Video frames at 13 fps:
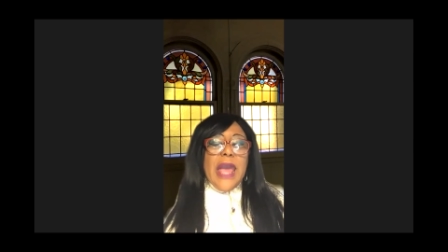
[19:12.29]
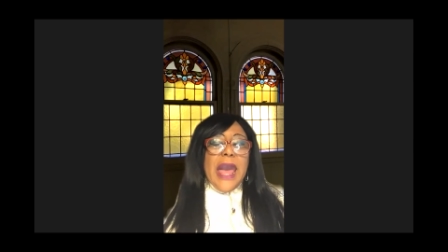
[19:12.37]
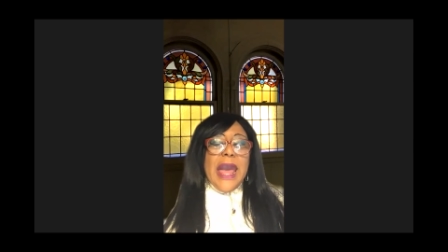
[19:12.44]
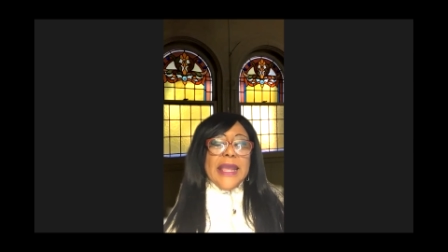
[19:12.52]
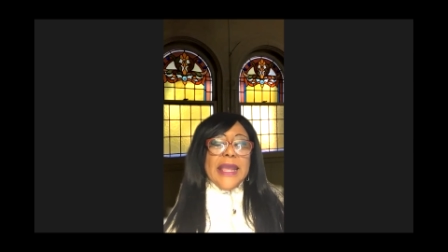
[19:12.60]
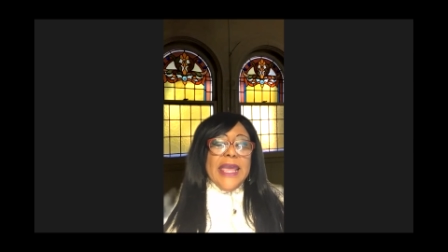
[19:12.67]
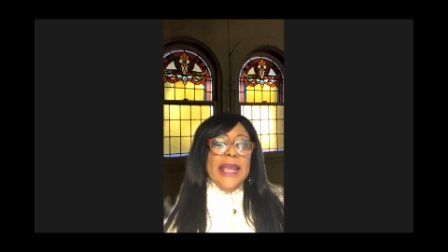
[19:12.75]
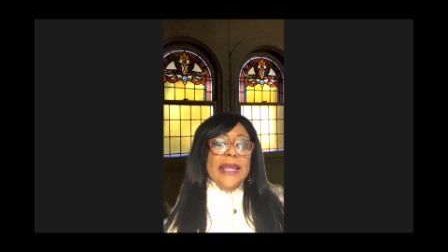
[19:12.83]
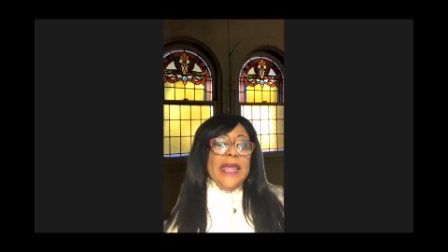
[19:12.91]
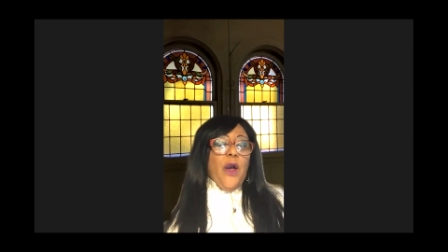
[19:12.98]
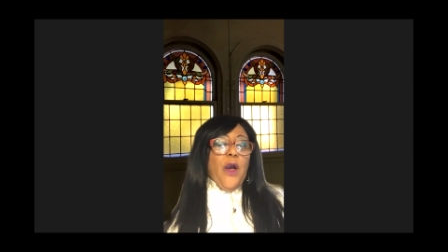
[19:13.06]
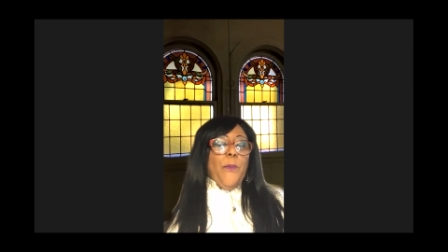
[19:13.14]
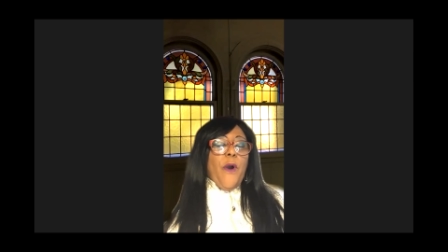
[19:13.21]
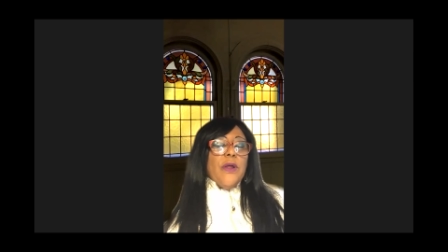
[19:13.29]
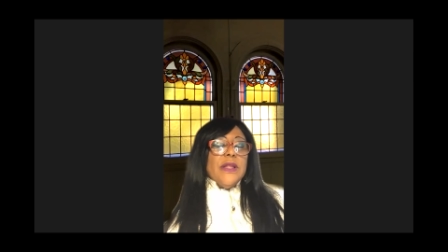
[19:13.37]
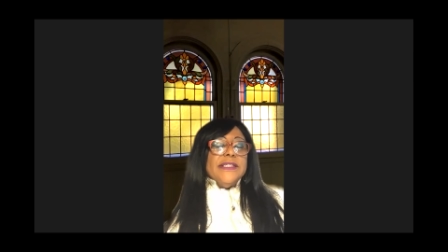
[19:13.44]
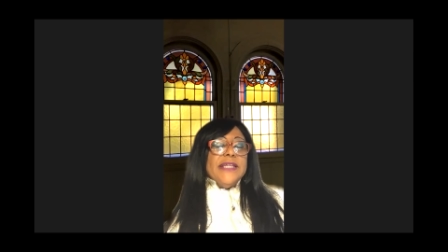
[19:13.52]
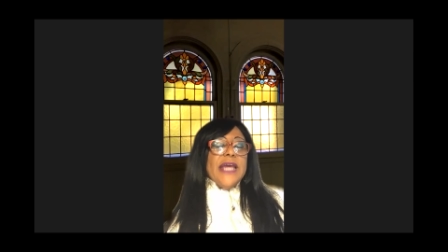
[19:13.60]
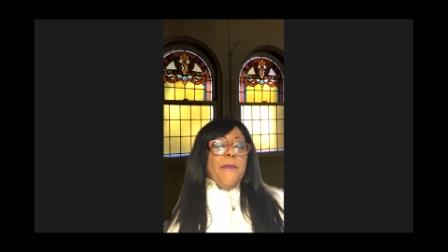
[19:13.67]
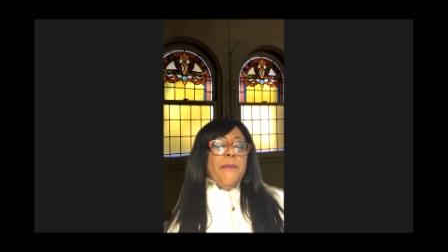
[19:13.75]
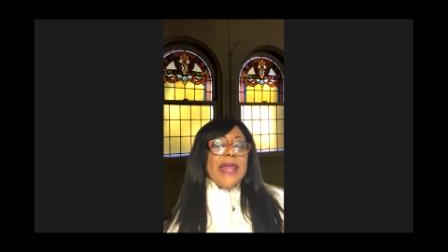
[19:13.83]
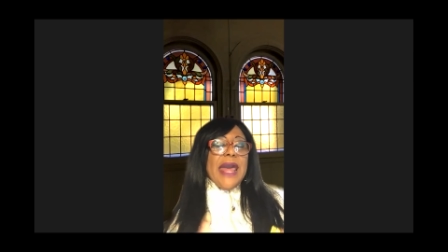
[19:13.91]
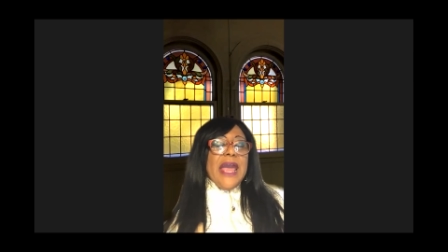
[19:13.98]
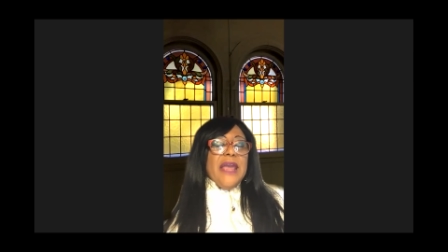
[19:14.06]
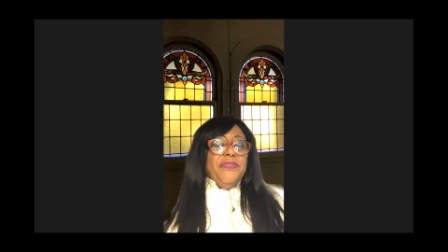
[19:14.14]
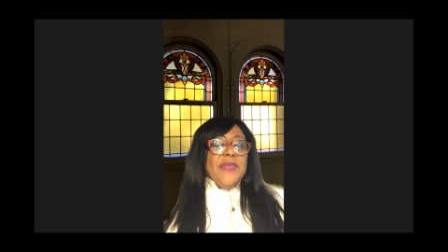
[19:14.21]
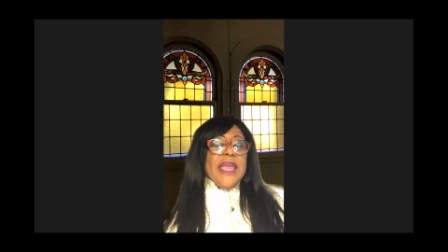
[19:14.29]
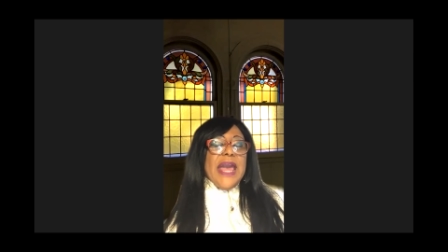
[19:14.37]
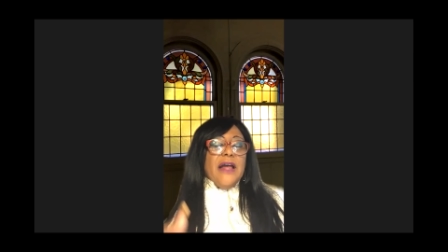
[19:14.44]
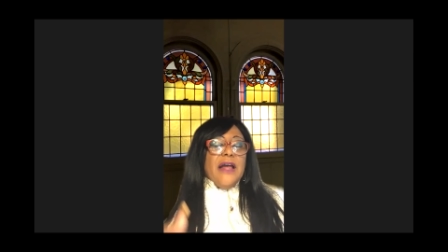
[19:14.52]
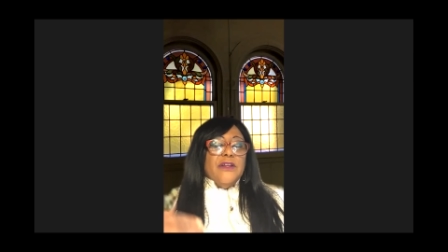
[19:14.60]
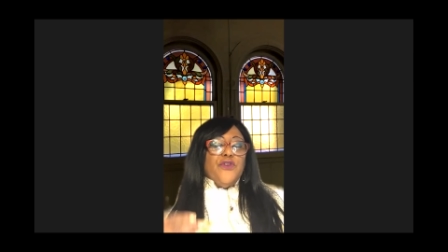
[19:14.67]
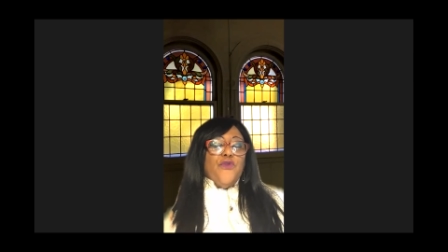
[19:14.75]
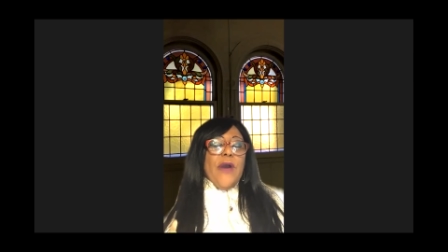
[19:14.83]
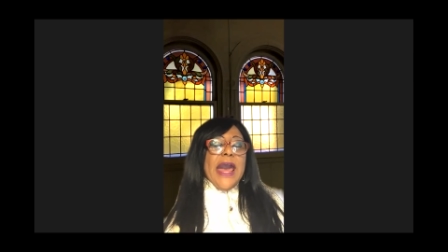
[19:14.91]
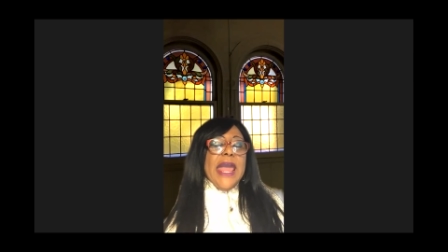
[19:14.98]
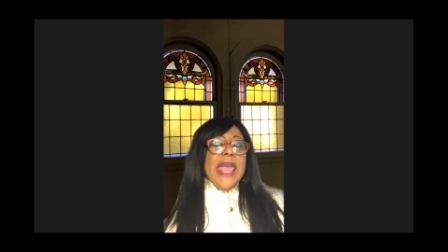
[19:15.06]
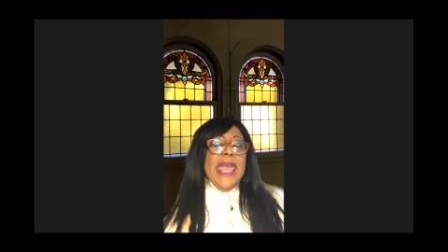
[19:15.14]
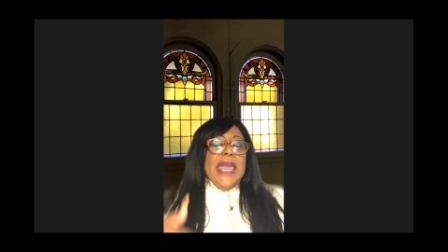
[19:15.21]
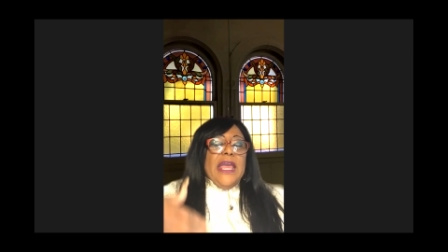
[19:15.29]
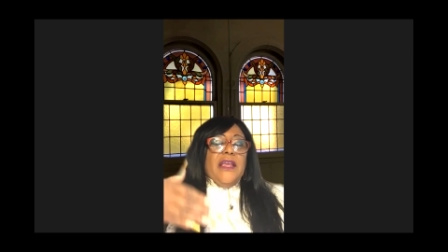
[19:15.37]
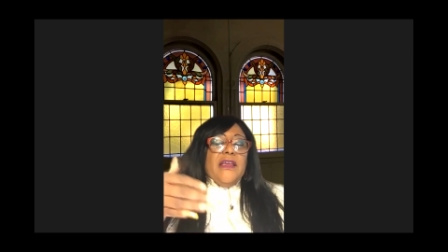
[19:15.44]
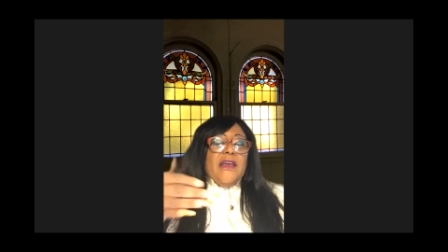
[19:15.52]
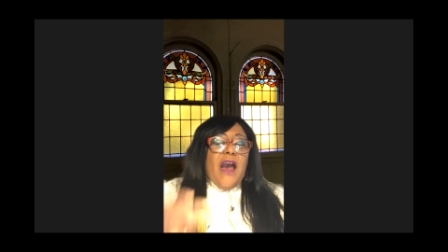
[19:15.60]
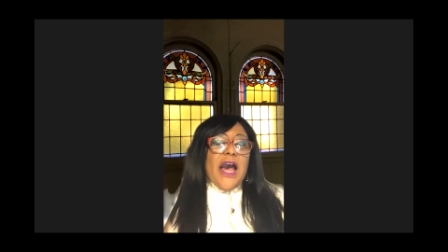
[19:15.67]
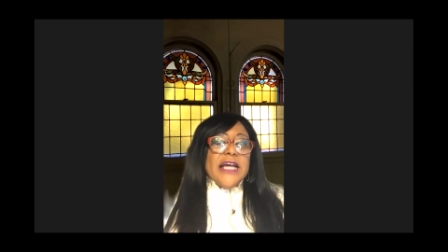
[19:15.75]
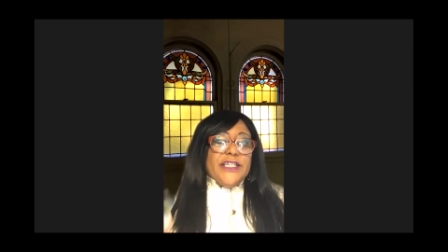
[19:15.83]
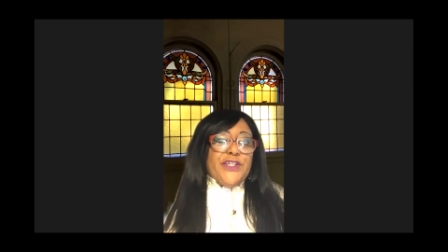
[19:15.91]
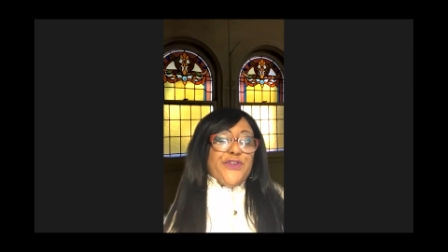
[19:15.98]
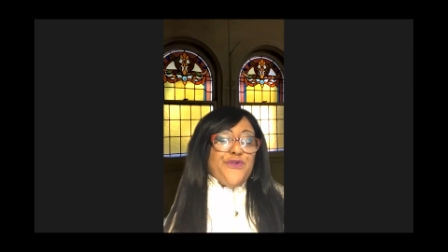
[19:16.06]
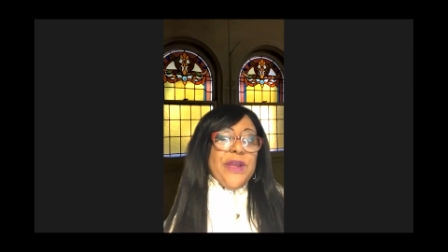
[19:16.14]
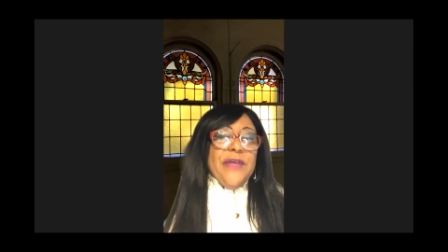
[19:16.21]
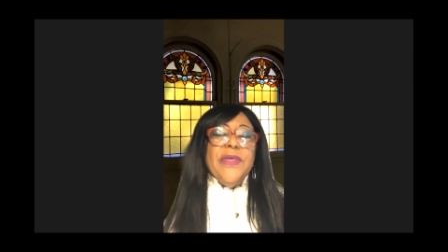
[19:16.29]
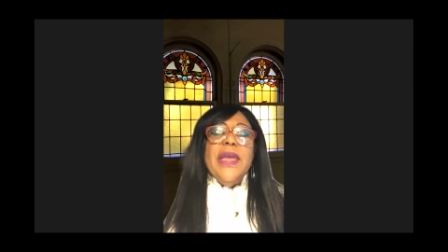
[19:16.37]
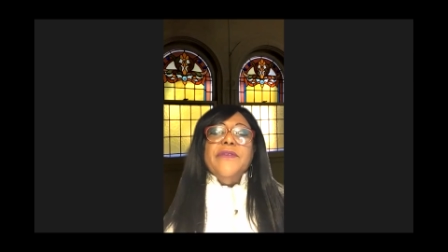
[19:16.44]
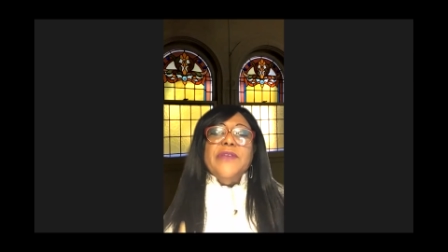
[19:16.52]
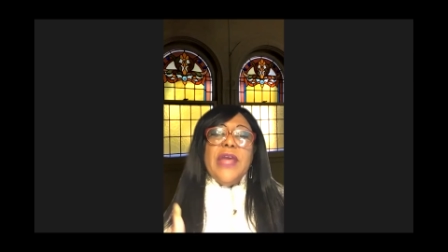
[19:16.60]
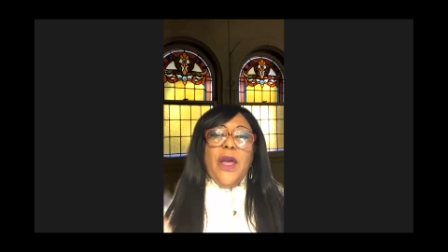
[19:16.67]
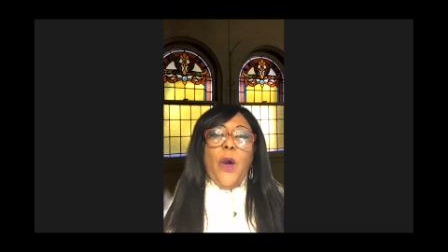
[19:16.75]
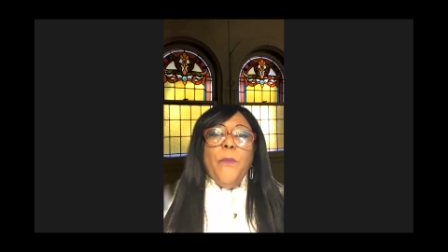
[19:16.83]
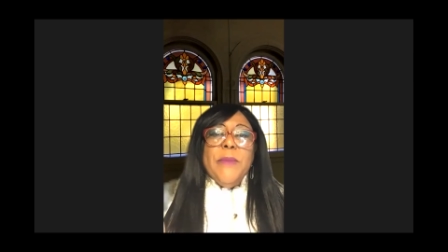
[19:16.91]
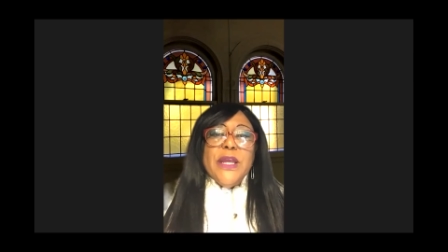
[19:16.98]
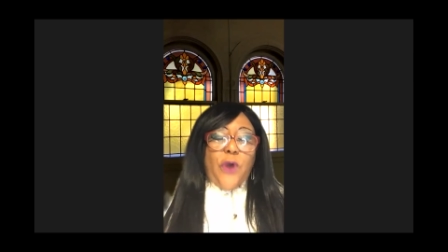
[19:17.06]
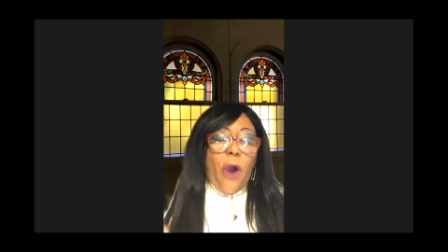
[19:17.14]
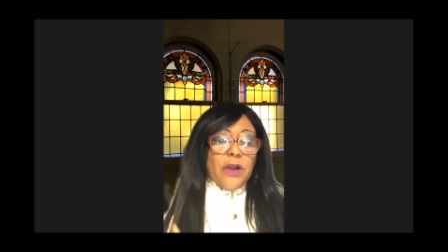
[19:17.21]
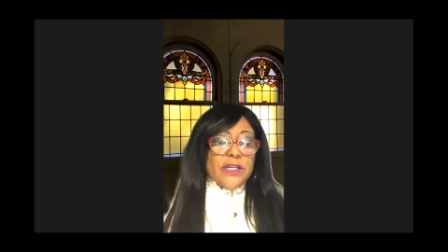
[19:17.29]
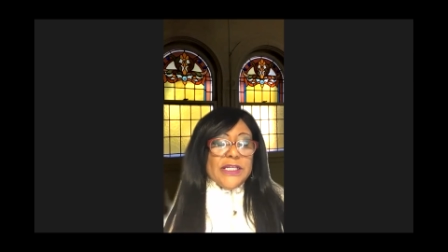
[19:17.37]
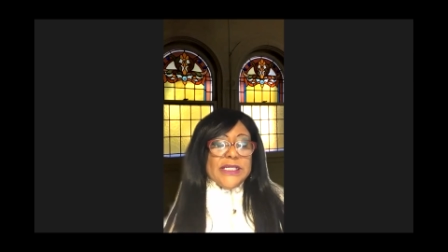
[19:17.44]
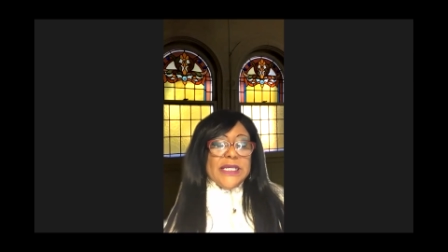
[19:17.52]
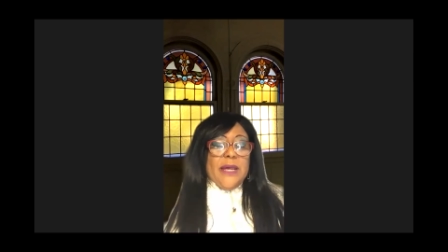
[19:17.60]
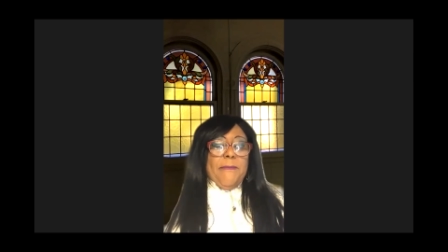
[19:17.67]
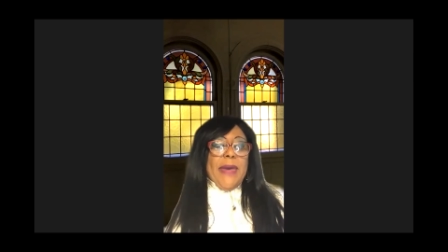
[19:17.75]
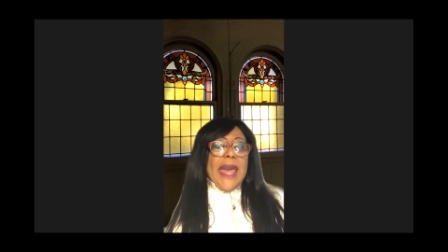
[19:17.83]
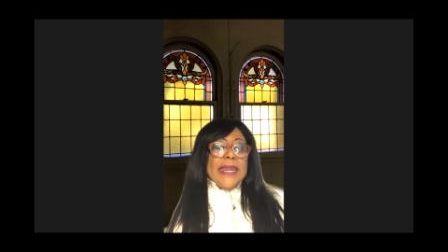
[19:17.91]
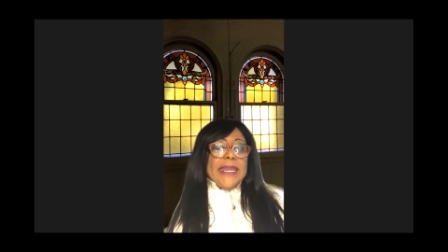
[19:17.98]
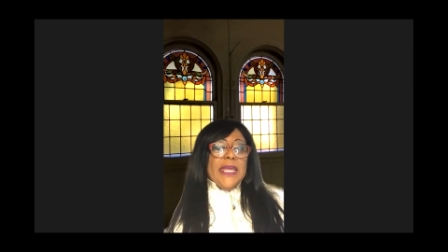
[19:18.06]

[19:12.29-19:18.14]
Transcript: I can't help all the time, but I think I'll try in God's strength to help me talk to somebody,